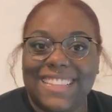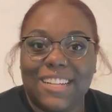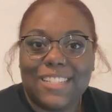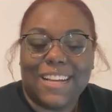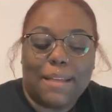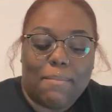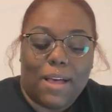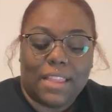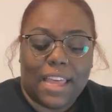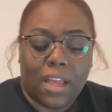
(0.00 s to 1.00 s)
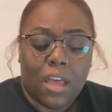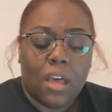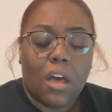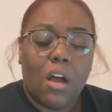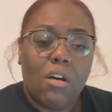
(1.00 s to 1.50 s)
They're talking about like,
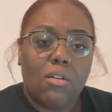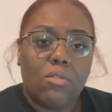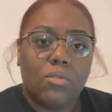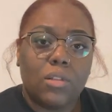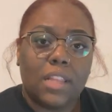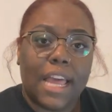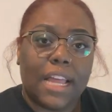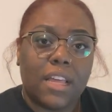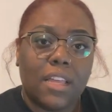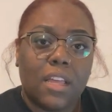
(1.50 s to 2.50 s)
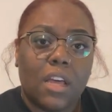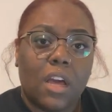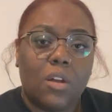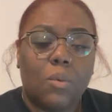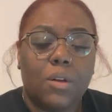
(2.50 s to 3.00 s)
oh, like
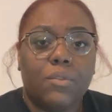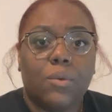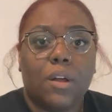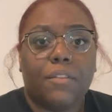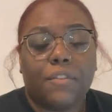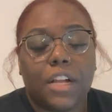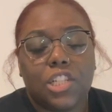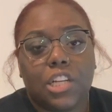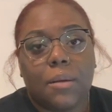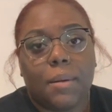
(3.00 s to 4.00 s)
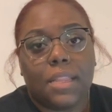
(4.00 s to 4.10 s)
I don't want to ruin our friendship.